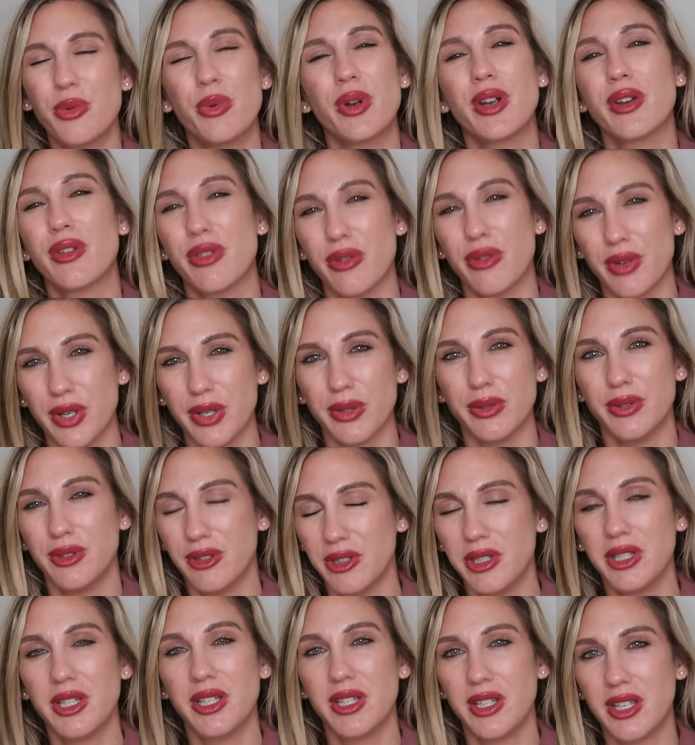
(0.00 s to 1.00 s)
to work through
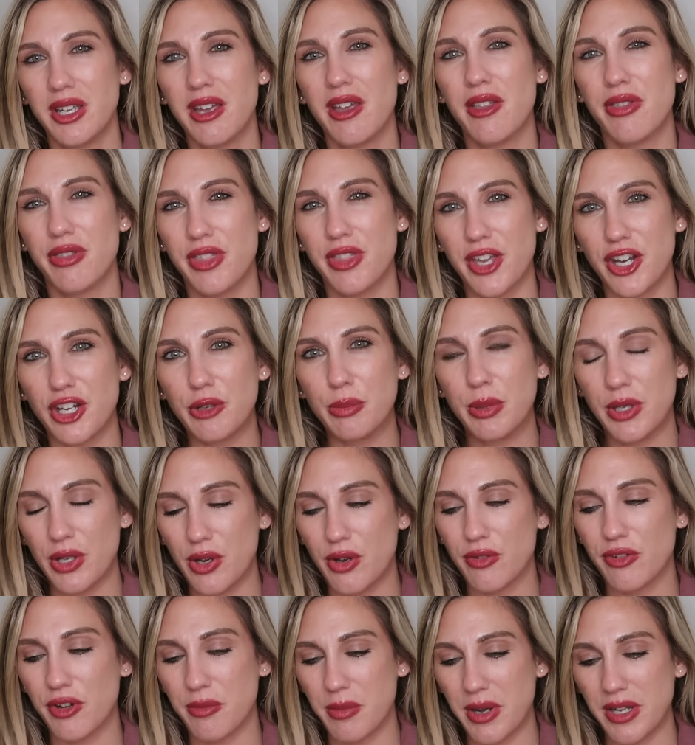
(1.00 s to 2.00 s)
in therapy
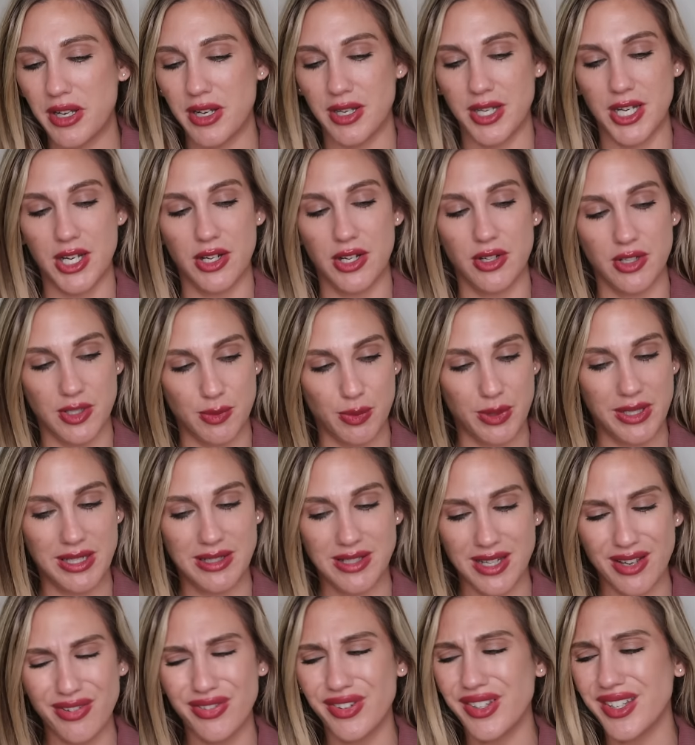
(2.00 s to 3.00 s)
over many years, but
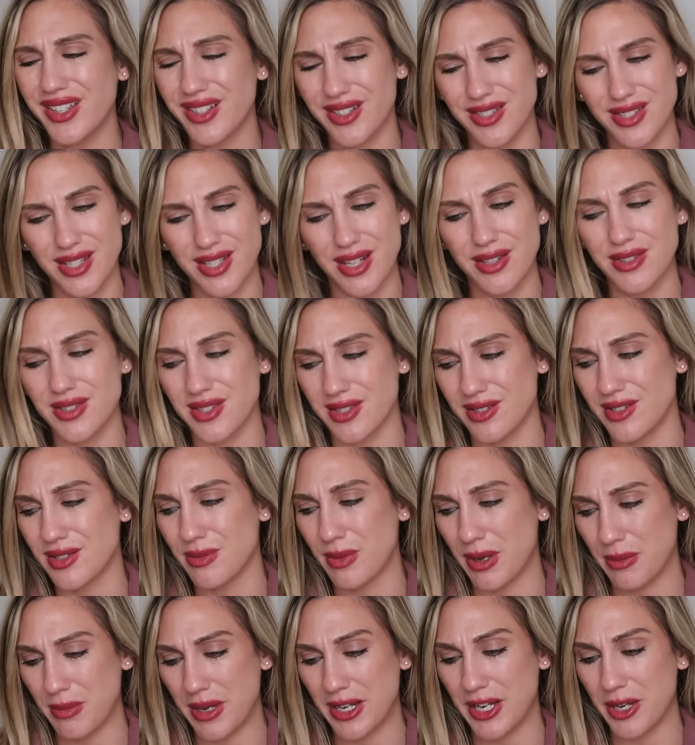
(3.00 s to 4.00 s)
it definitely extends
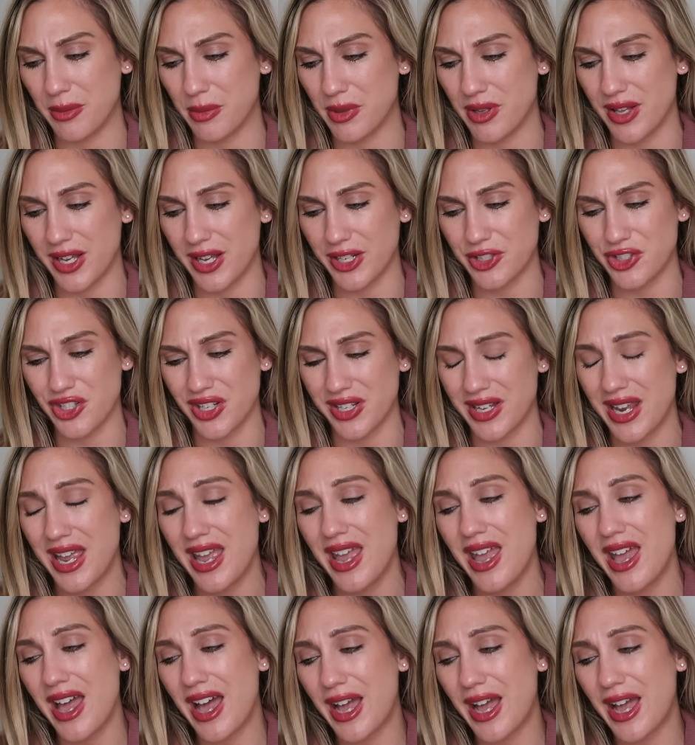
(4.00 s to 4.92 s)
into my makeup collection.